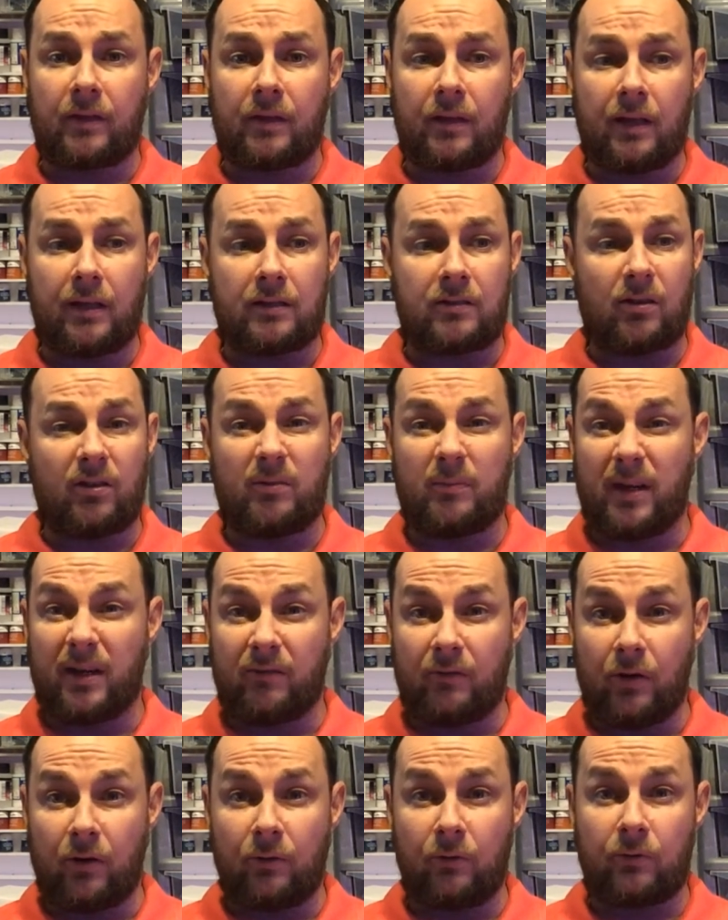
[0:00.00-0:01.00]
It's on the
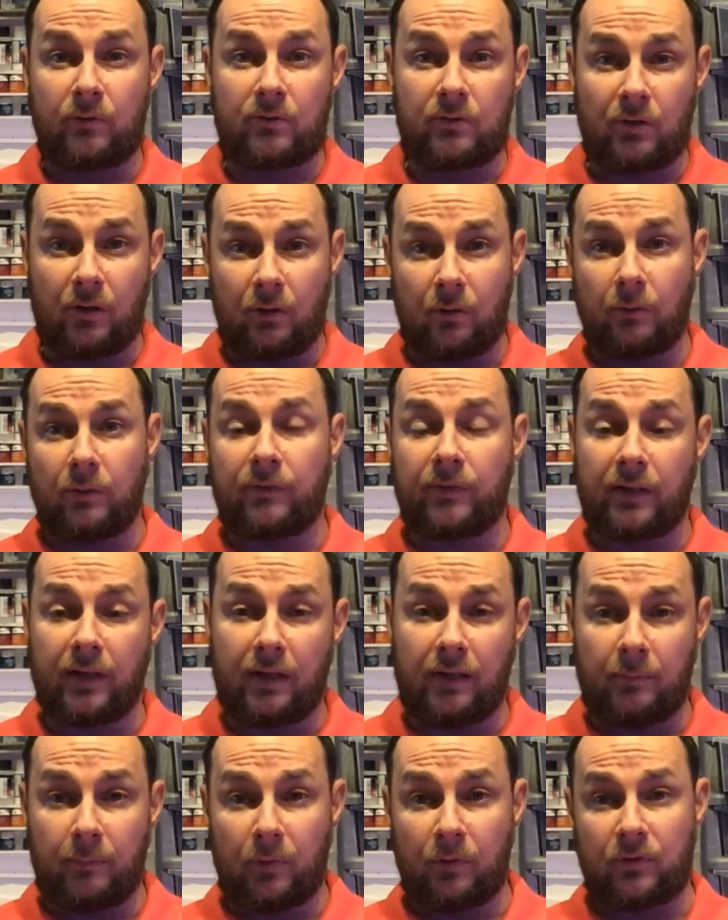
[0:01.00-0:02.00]
main road, so if you're
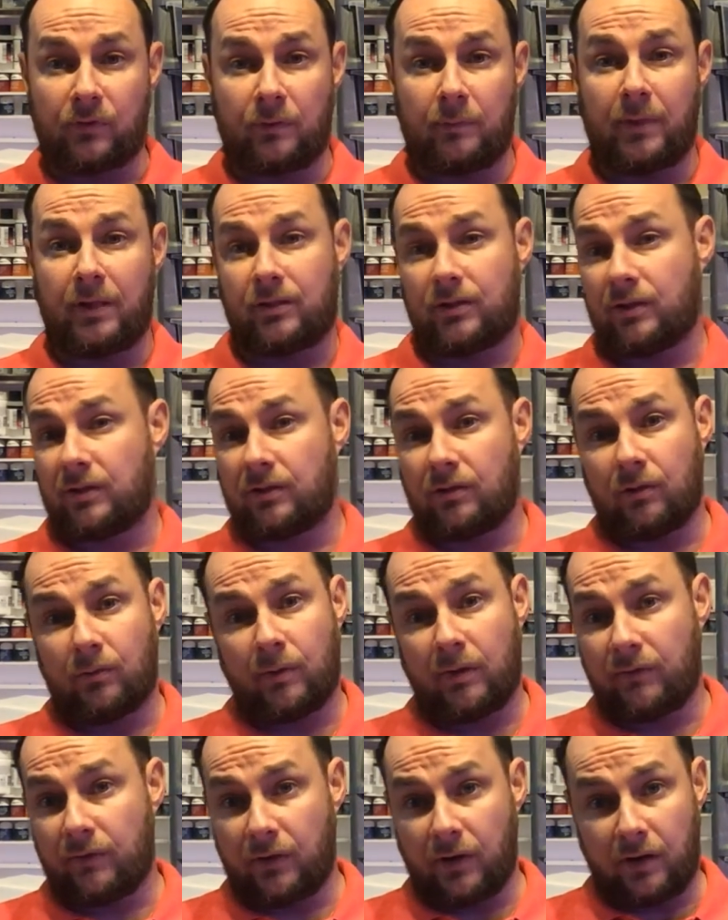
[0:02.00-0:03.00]
getting a bus from Manchester or
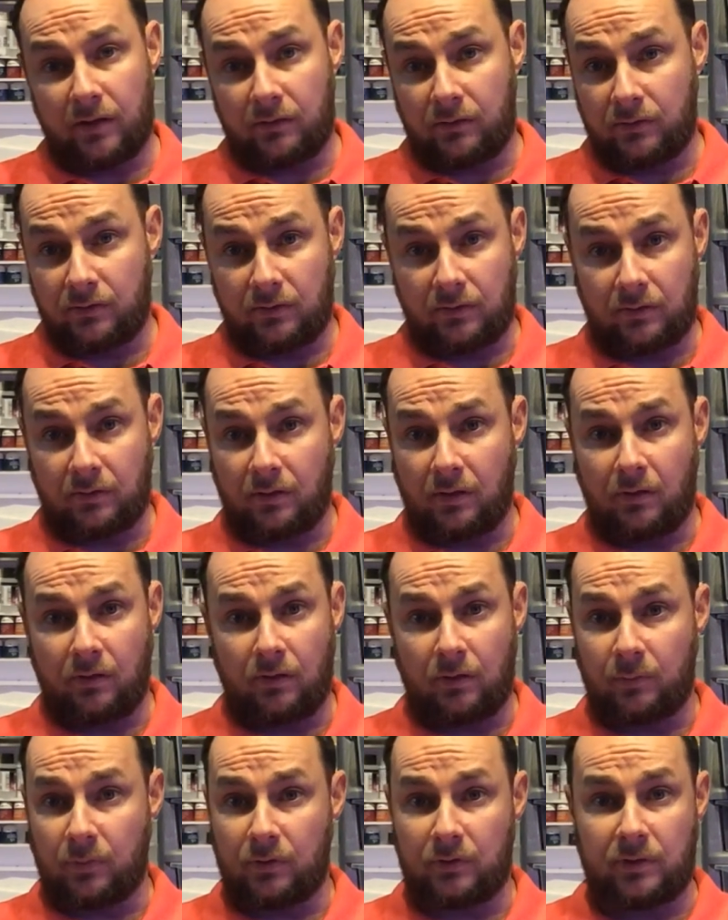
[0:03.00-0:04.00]
wherever else, all
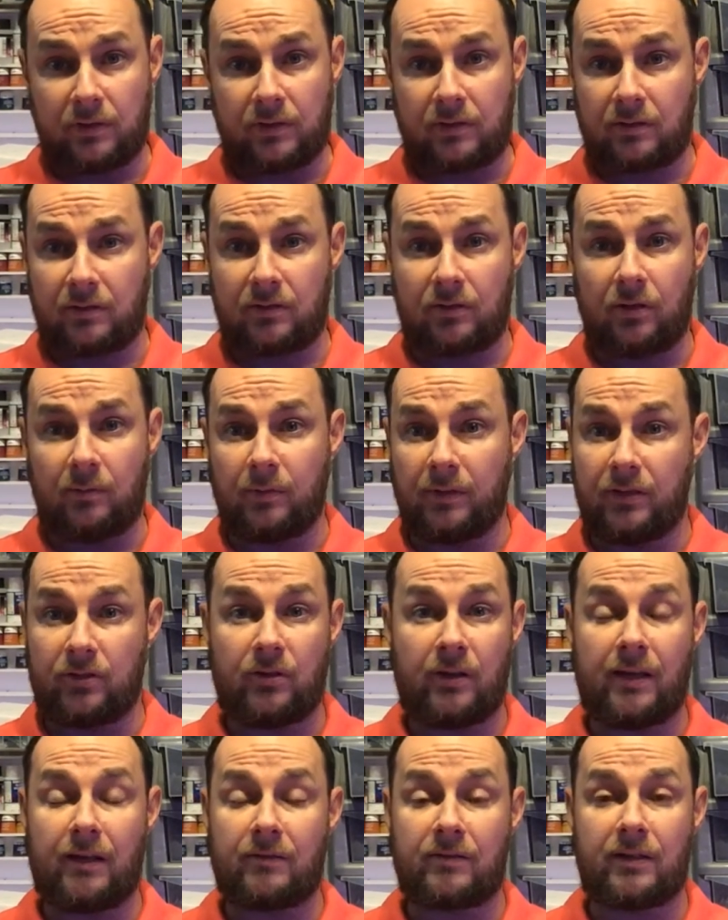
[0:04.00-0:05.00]
the buses stop
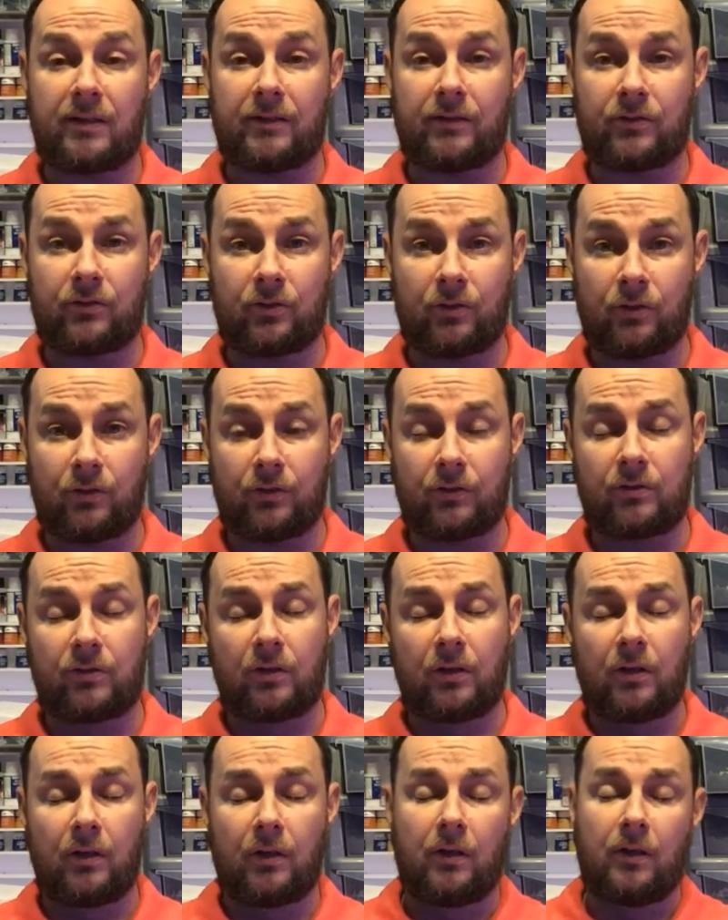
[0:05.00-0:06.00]
literally outside the church.
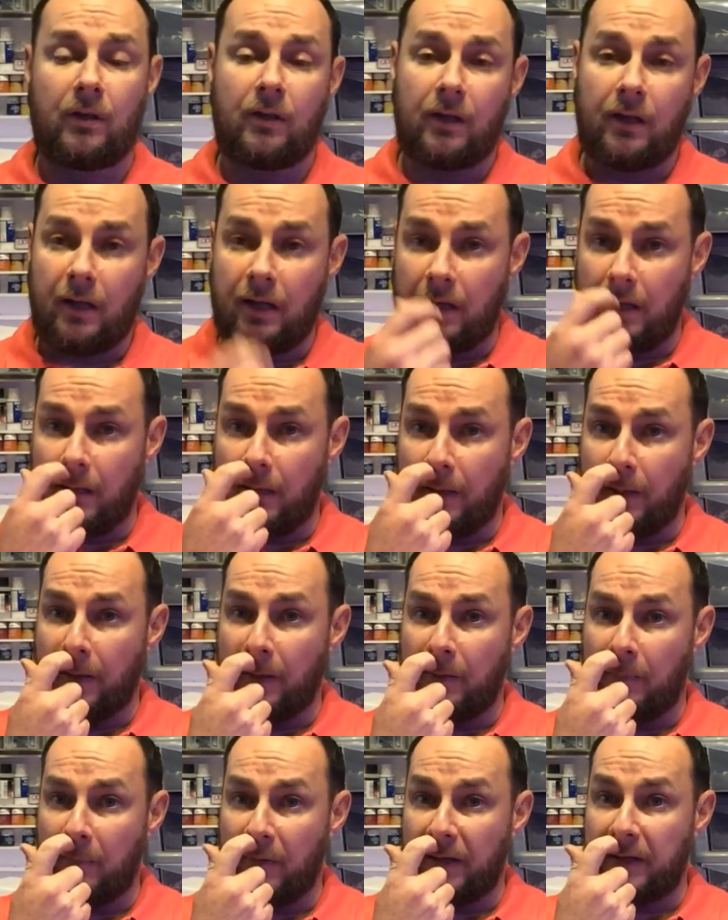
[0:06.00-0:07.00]

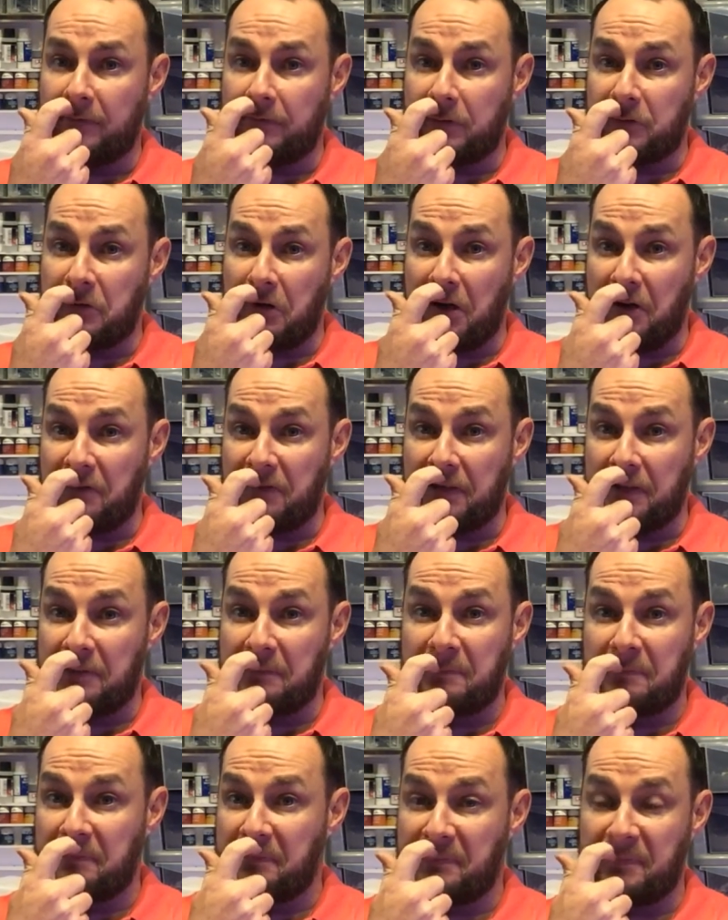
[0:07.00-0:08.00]
And if you're driving,
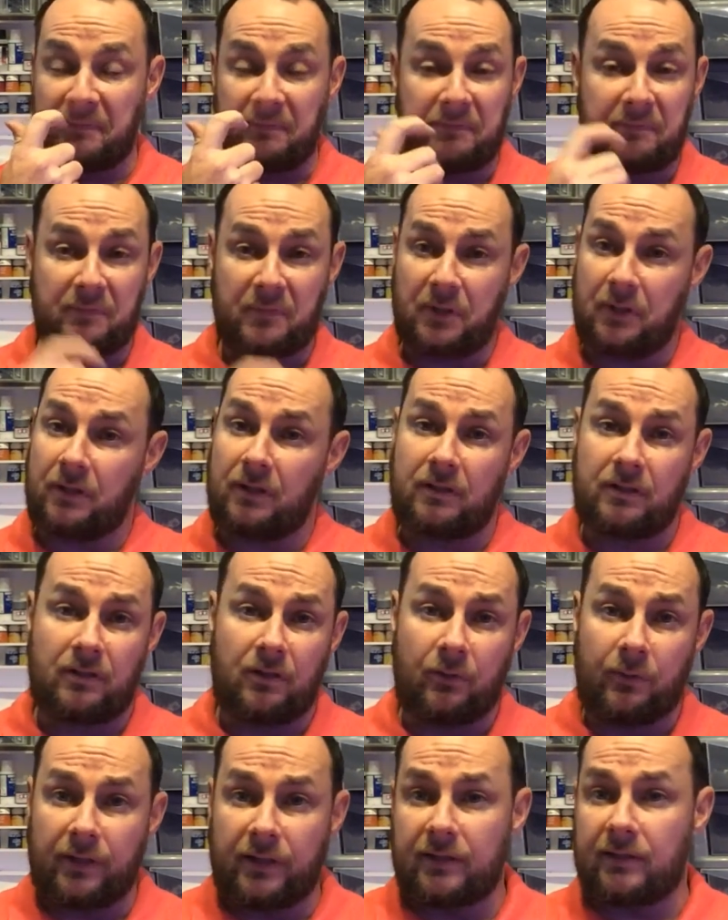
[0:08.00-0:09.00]
it's
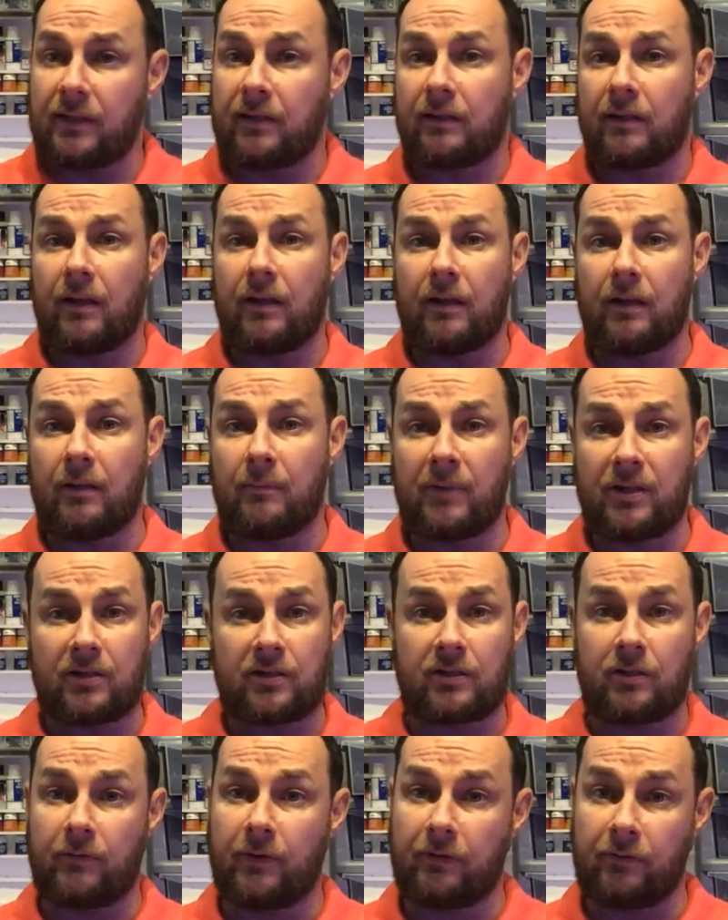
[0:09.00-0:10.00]
so easy.
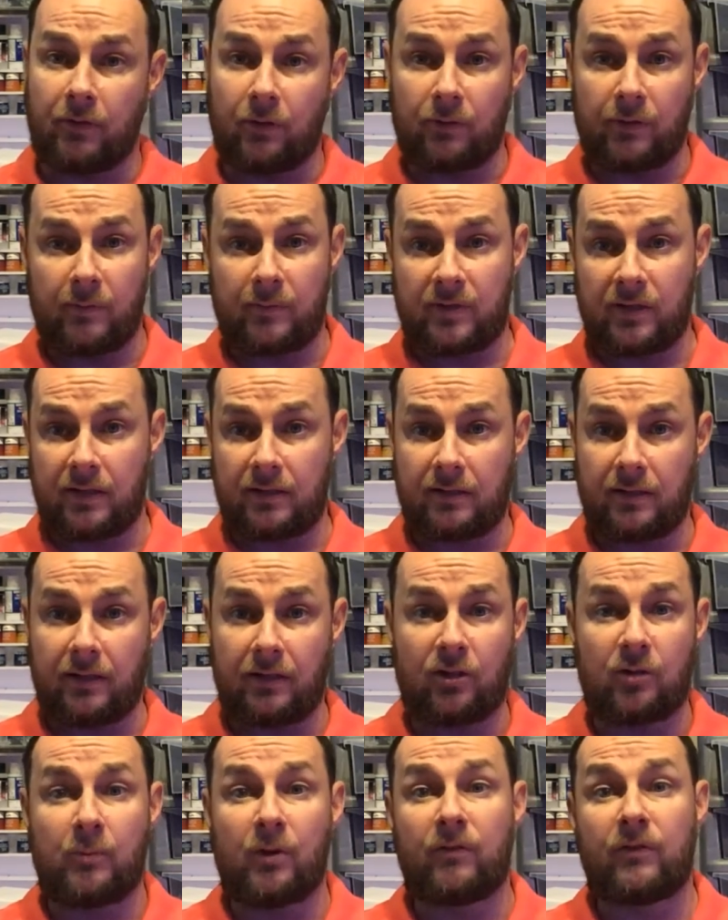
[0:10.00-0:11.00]
Manchester Ring Road M60,
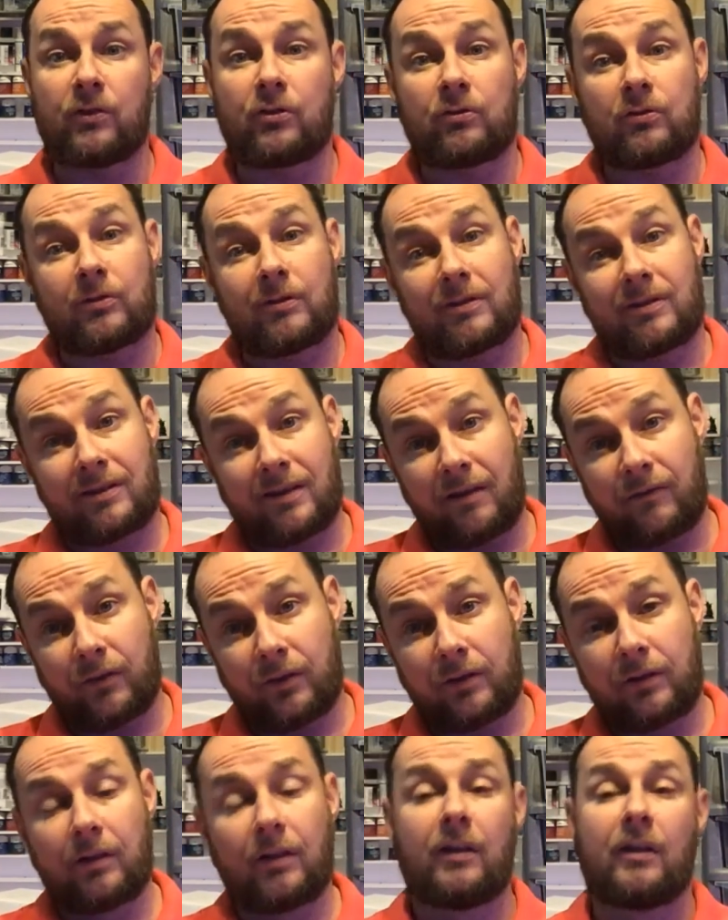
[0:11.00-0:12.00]
you come off at junction 7,